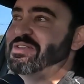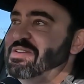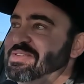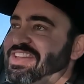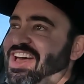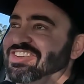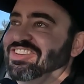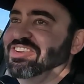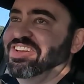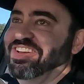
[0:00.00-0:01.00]
on them as hard as
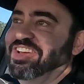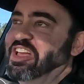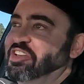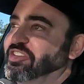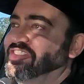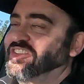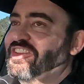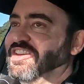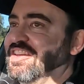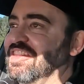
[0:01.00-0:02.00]
because
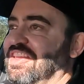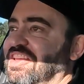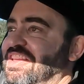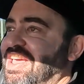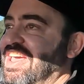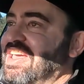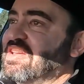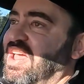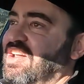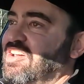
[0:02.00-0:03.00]

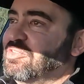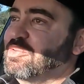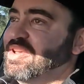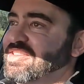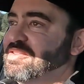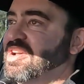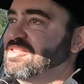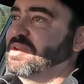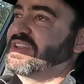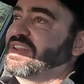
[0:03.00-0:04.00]
at old Queensland
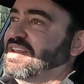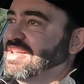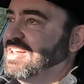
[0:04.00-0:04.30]
Raceway,